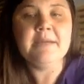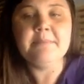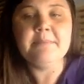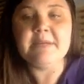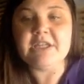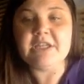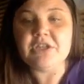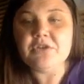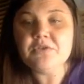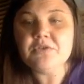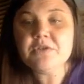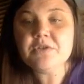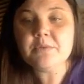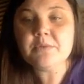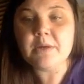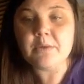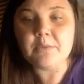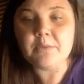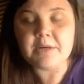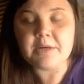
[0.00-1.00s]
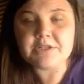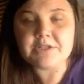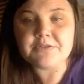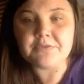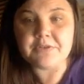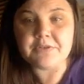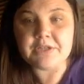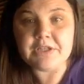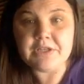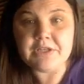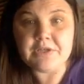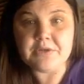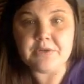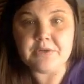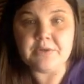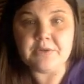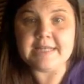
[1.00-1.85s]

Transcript: But you do what works for you,